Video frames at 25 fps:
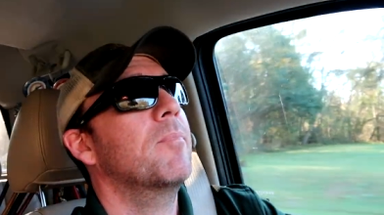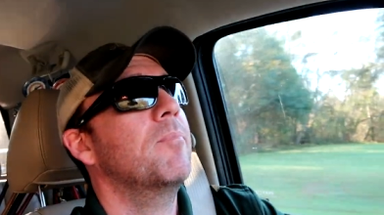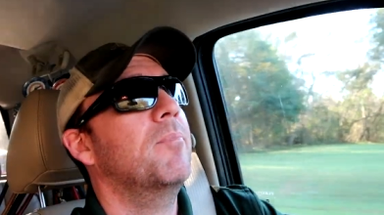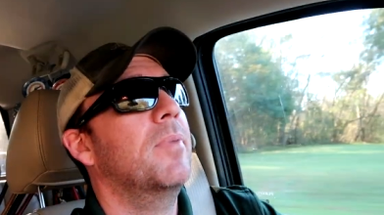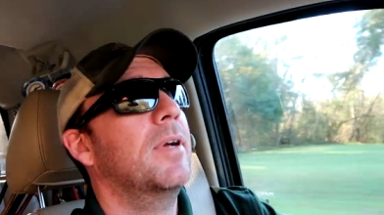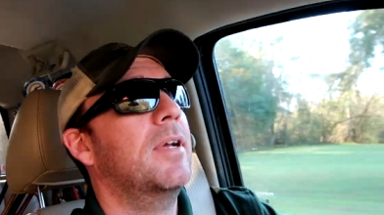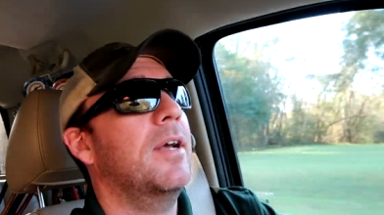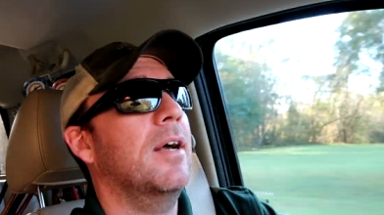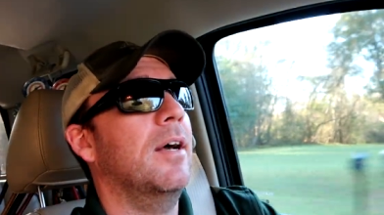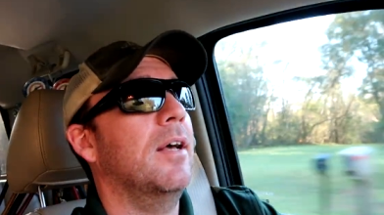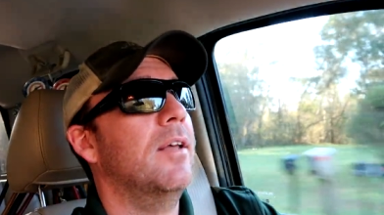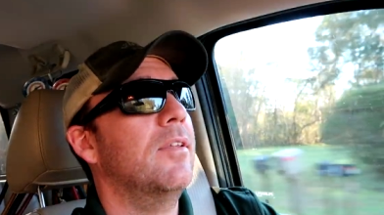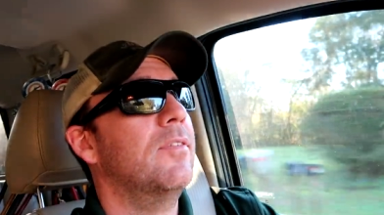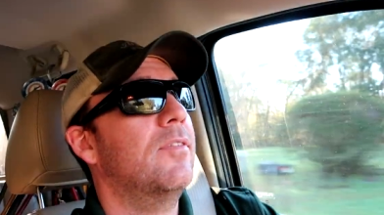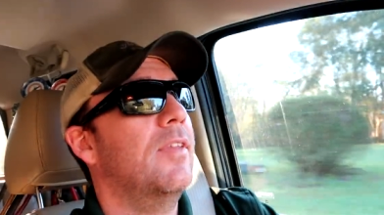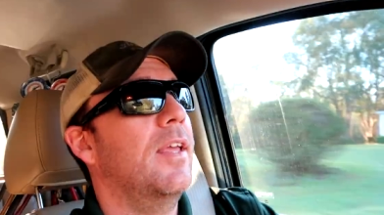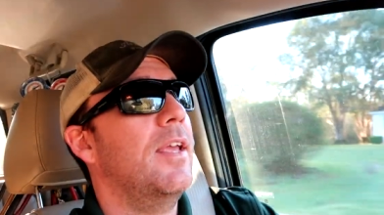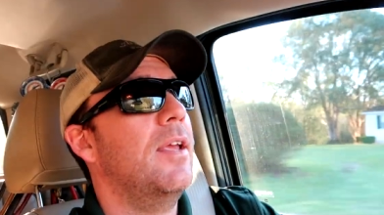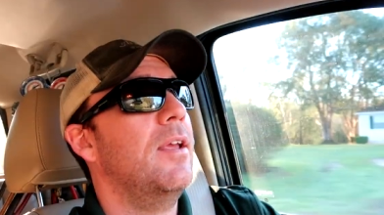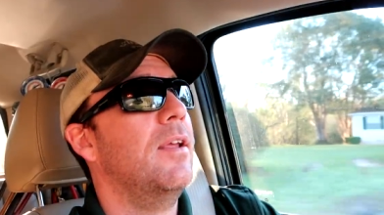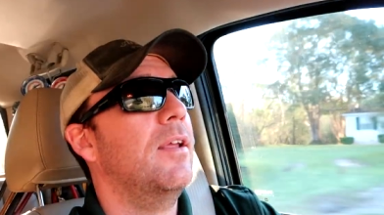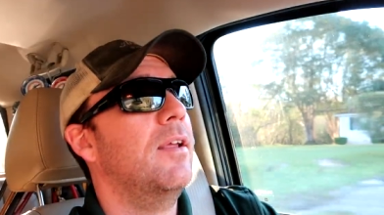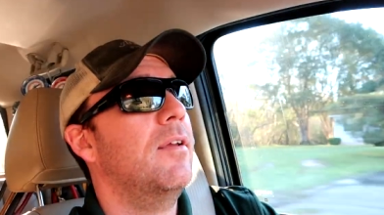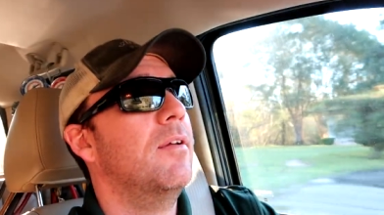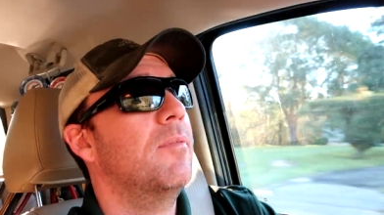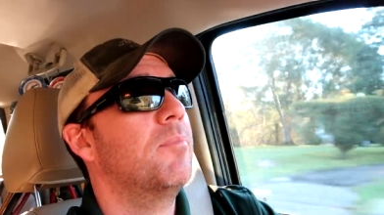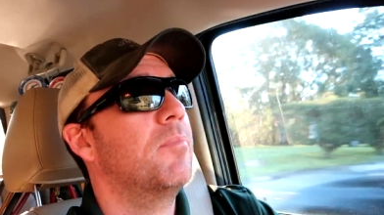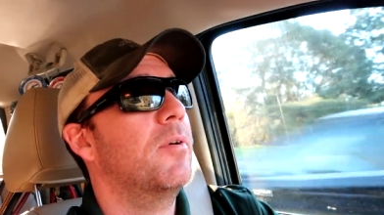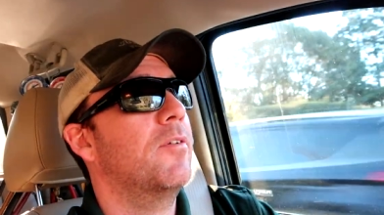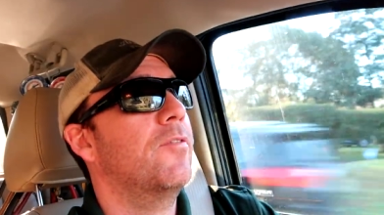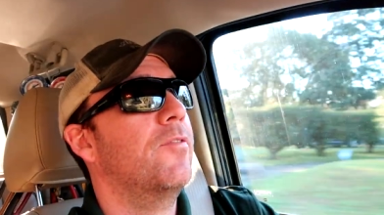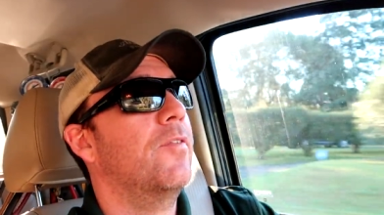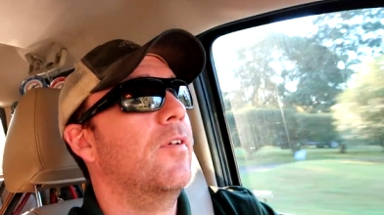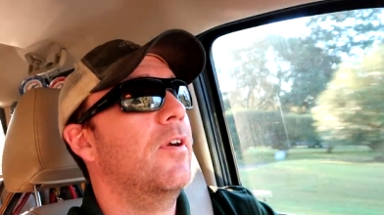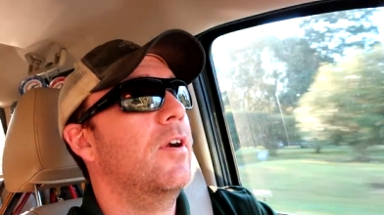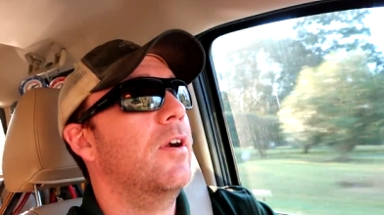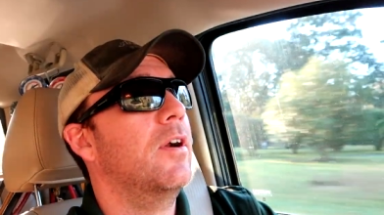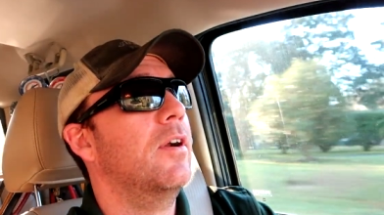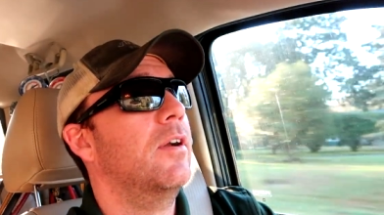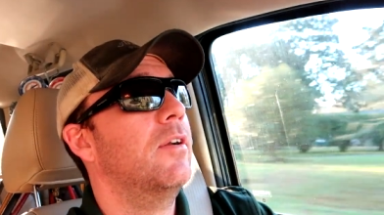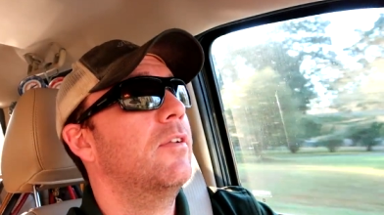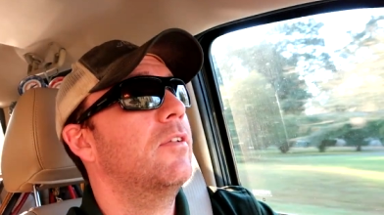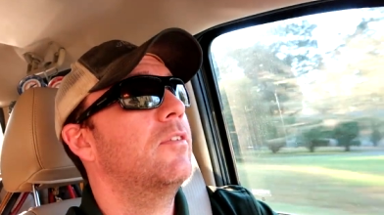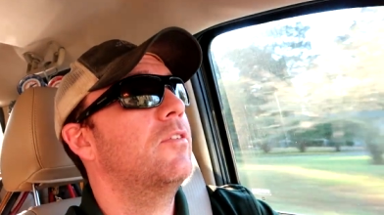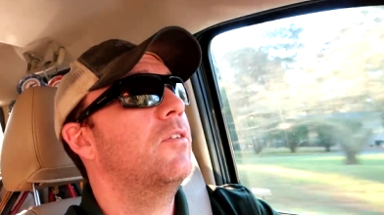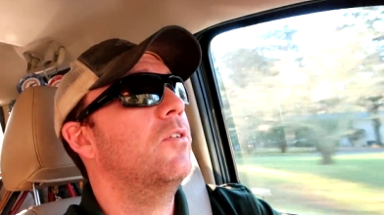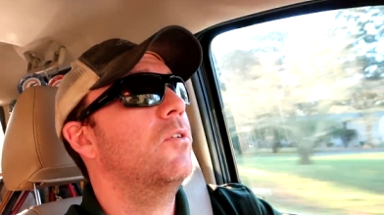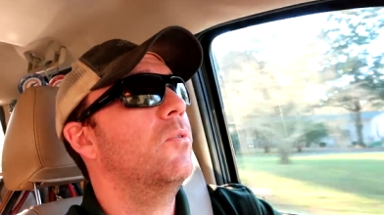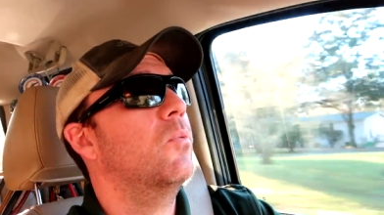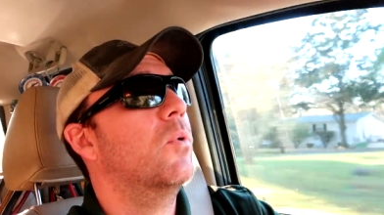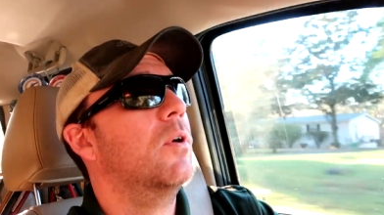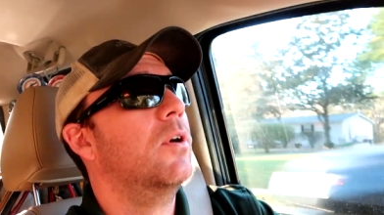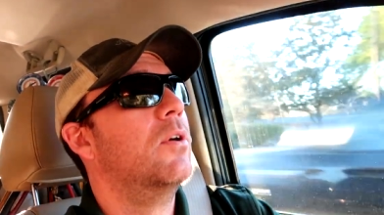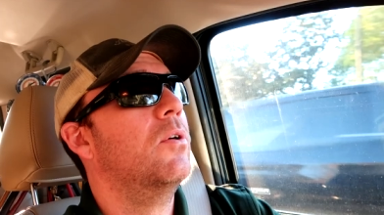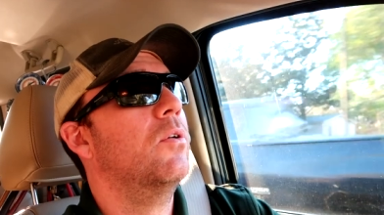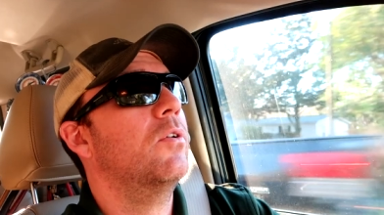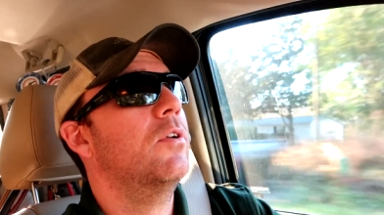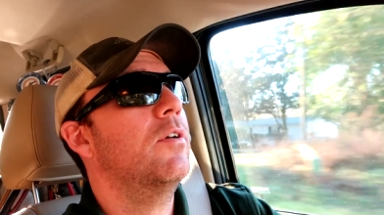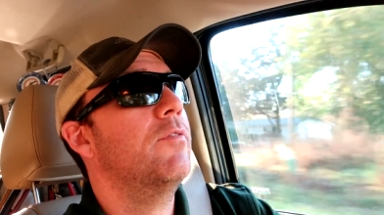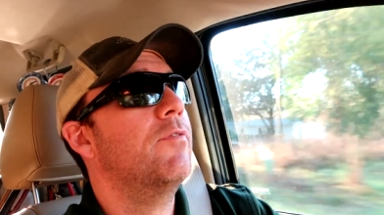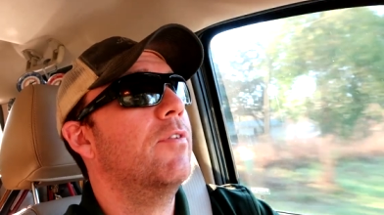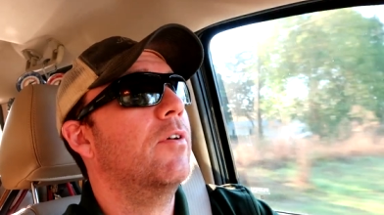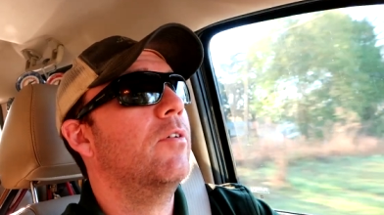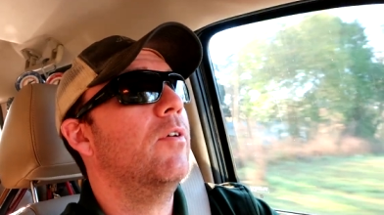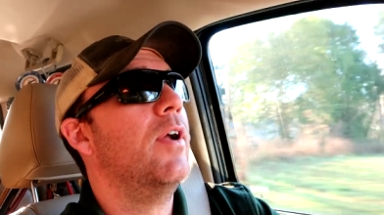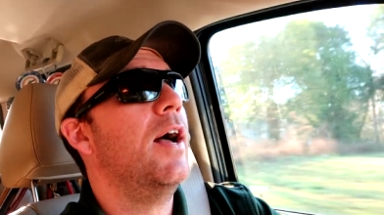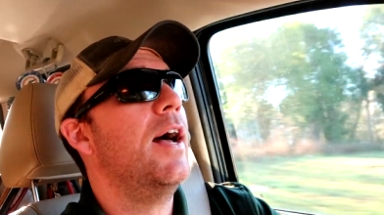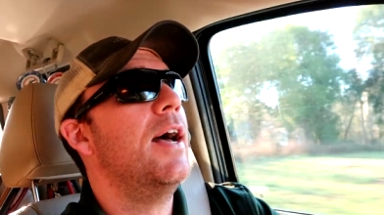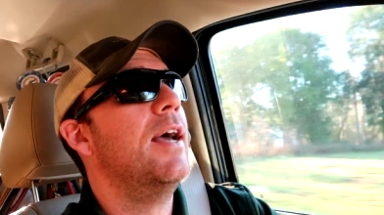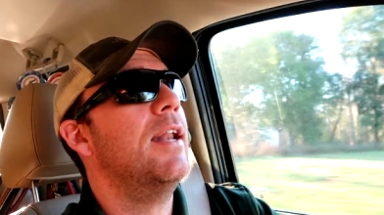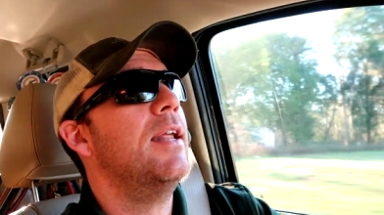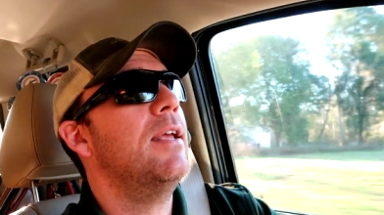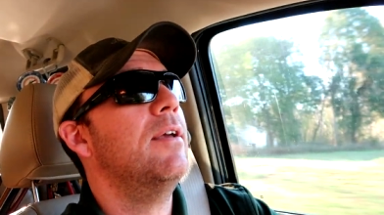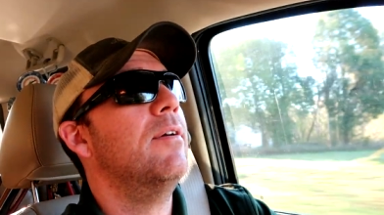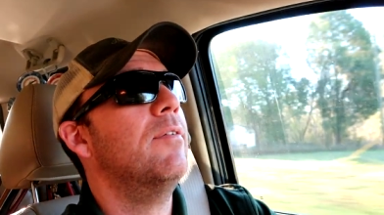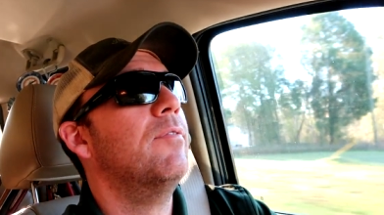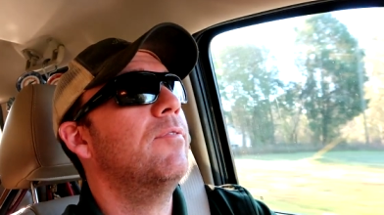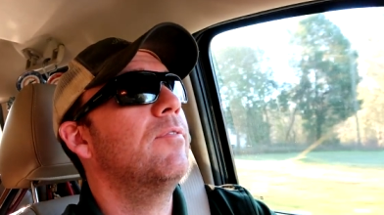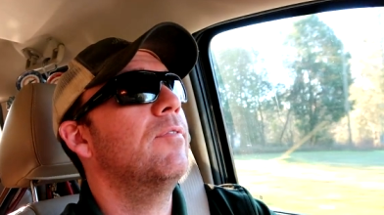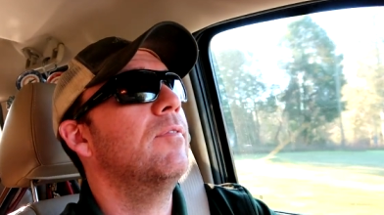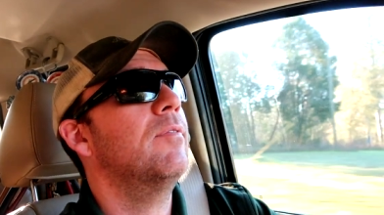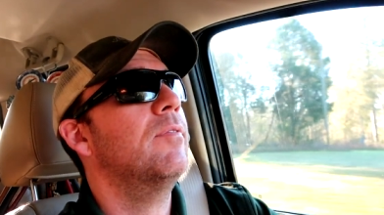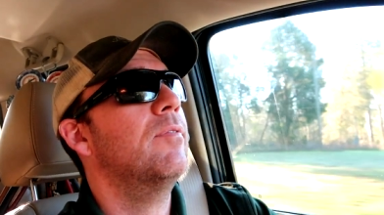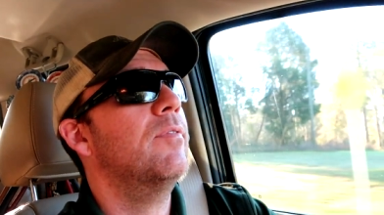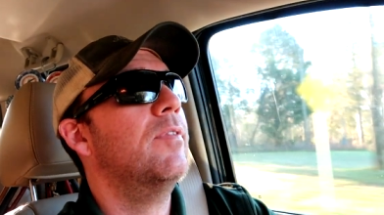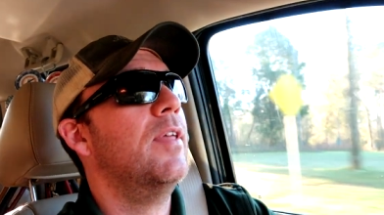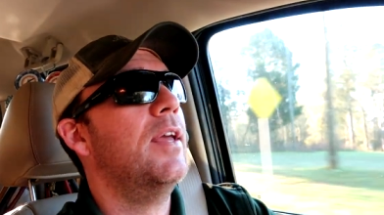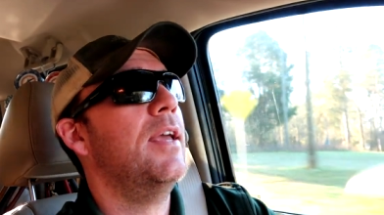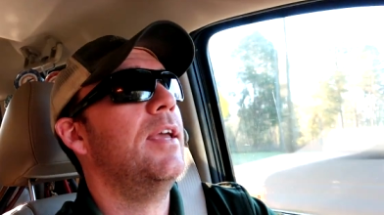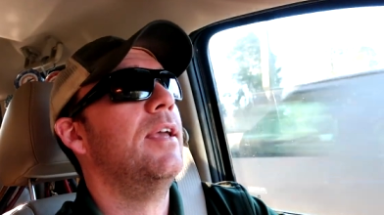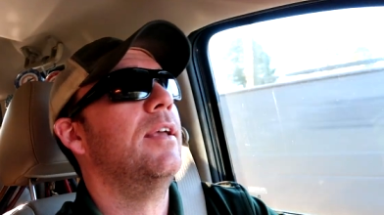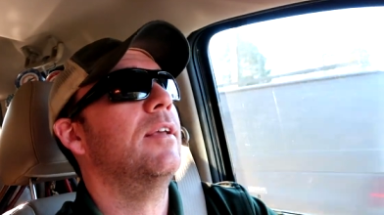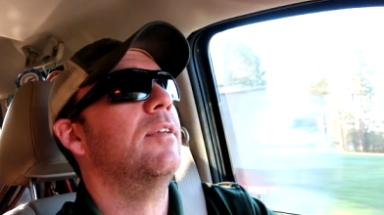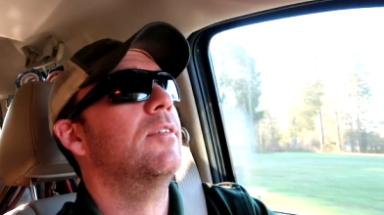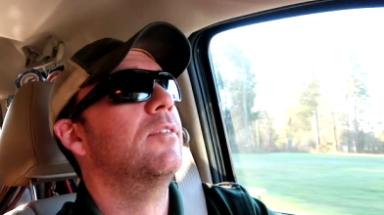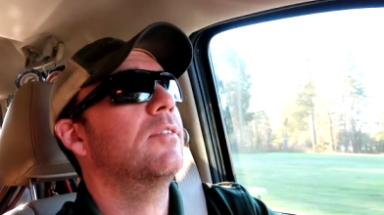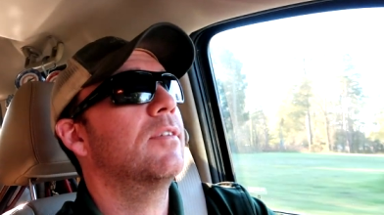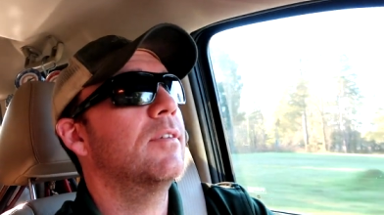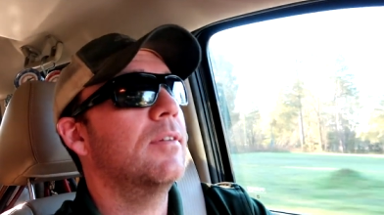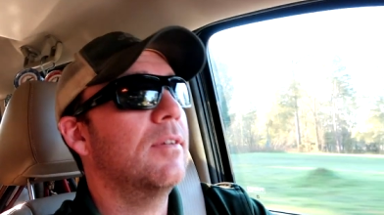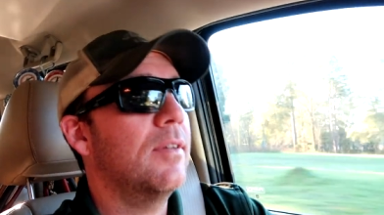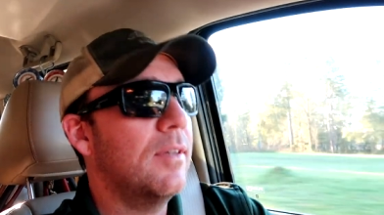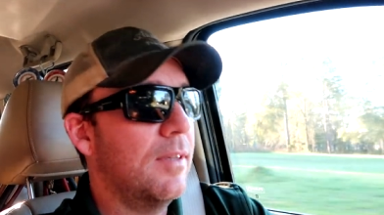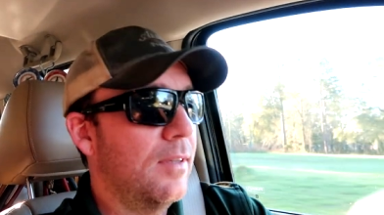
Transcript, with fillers: Because they prefer to work on a variety of things.